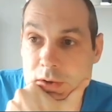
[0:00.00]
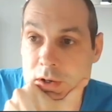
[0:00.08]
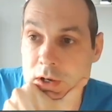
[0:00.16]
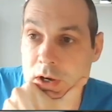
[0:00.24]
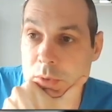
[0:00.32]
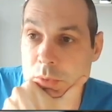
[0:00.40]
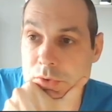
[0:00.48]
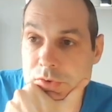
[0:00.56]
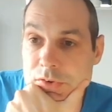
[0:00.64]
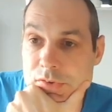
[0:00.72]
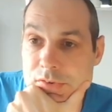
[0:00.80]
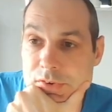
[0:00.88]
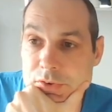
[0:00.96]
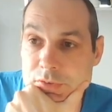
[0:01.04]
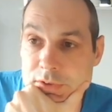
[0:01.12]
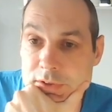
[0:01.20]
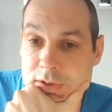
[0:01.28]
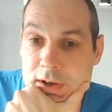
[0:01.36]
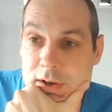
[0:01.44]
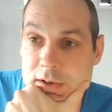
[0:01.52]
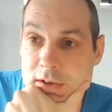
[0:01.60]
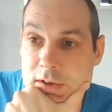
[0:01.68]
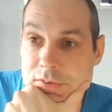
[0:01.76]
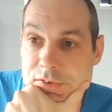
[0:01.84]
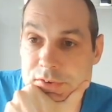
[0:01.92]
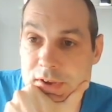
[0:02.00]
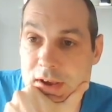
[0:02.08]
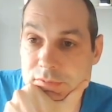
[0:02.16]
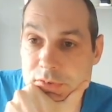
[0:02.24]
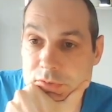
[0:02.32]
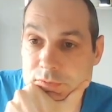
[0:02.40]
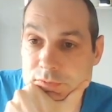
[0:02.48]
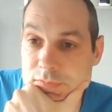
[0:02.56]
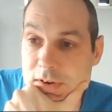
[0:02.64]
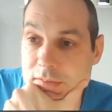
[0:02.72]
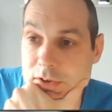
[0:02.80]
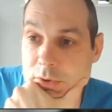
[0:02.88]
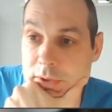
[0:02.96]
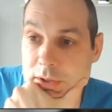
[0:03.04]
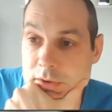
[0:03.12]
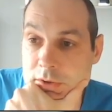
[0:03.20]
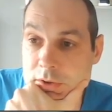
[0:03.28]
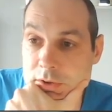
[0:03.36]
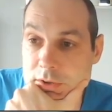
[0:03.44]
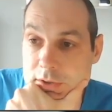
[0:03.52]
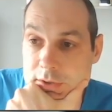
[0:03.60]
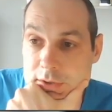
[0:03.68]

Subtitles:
I was considering that. Let's just have a very quick look.